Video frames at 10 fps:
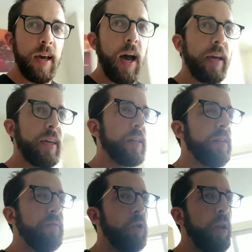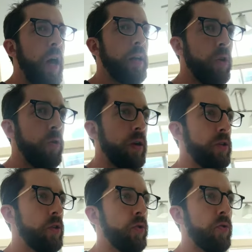I guess if you're not going
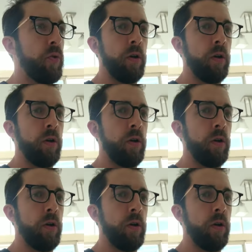to